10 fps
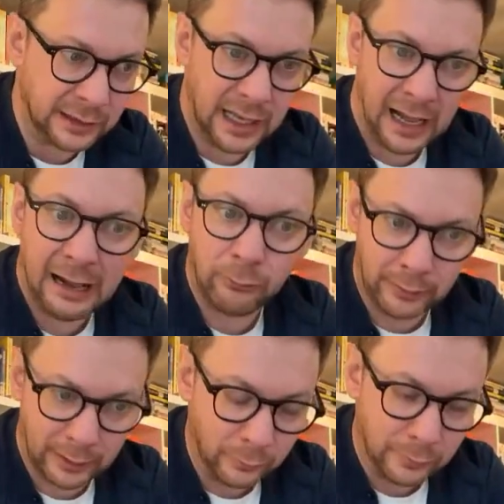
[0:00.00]
how
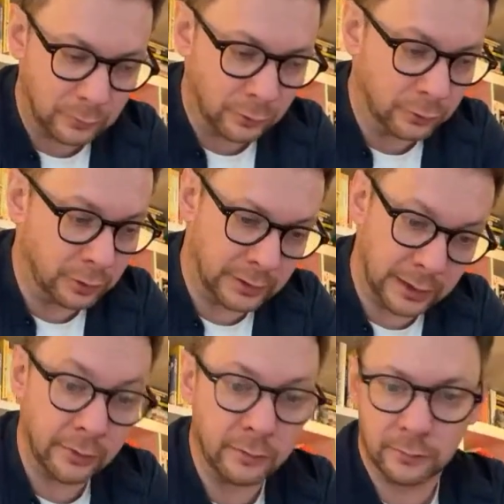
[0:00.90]
that was done. And
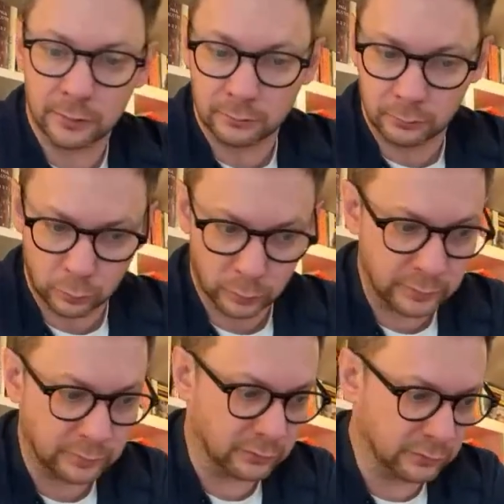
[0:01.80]
then there's a woman
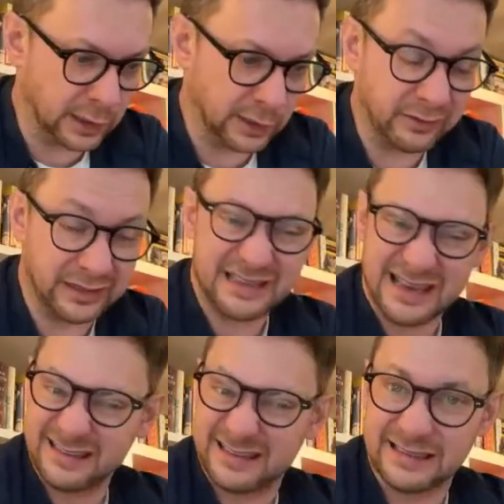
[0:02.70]
stood there, and it
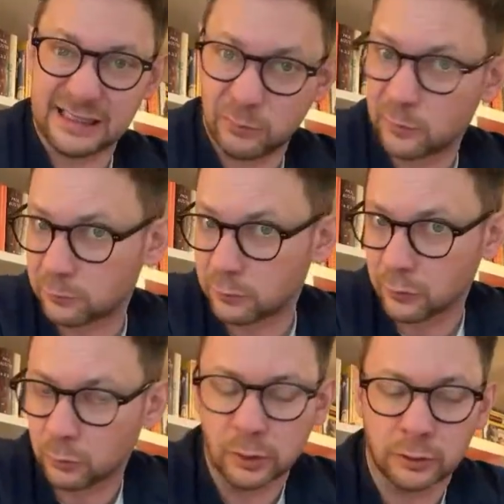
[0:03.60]
seems for all the
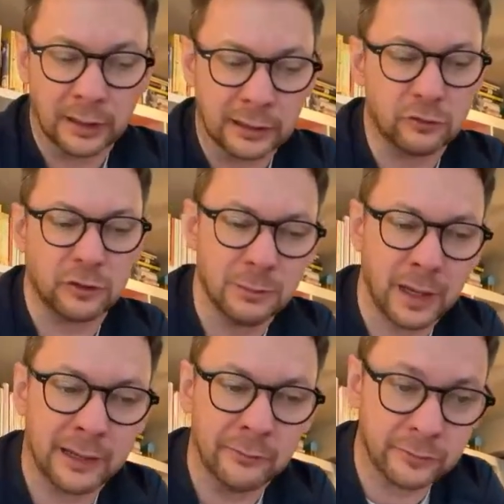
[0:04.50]
world like she
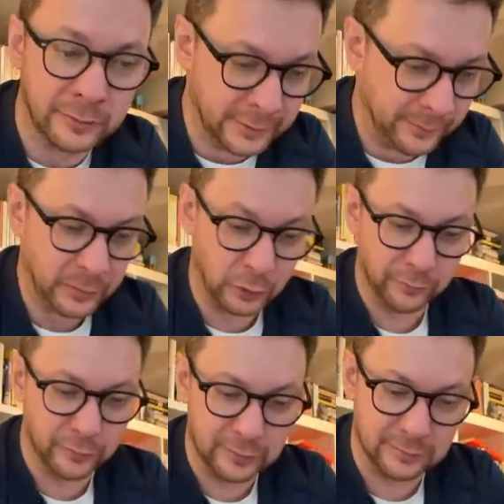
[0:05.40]
might have
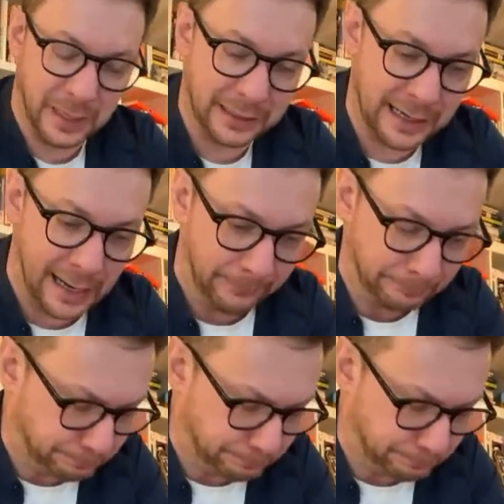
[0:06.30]
covered this man in ham.